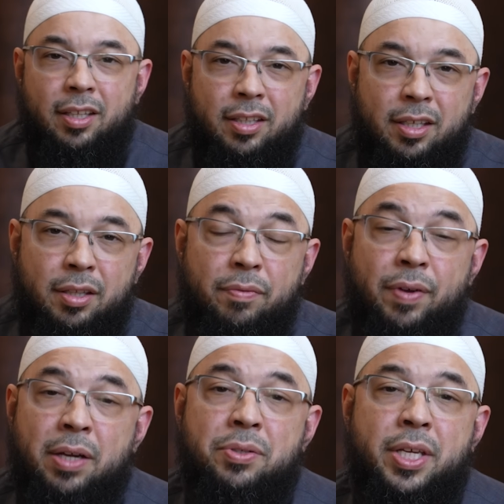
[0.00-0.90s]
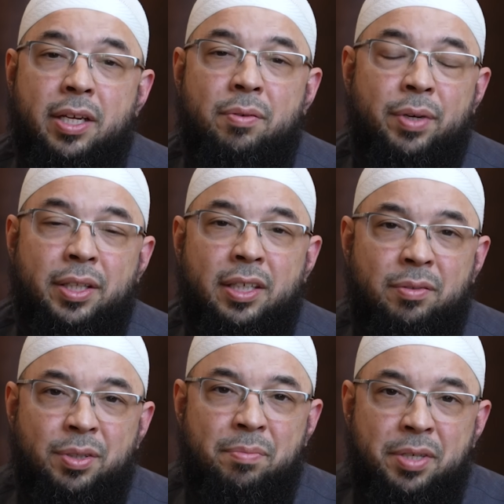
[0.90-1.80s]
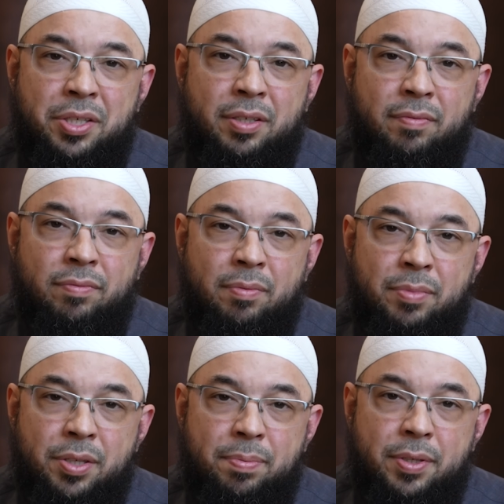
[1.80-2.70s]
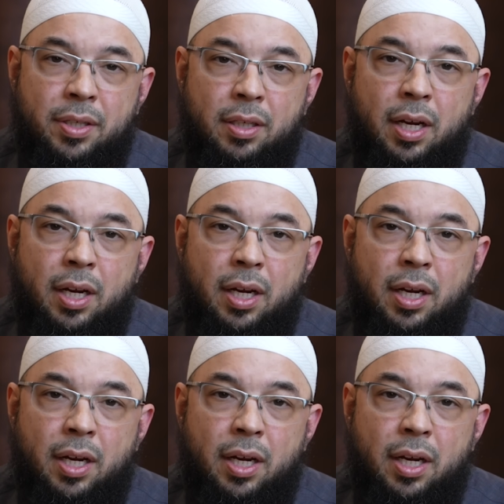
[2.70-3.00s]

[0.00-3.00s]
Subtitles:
The final takeaway that I want to mention from this particular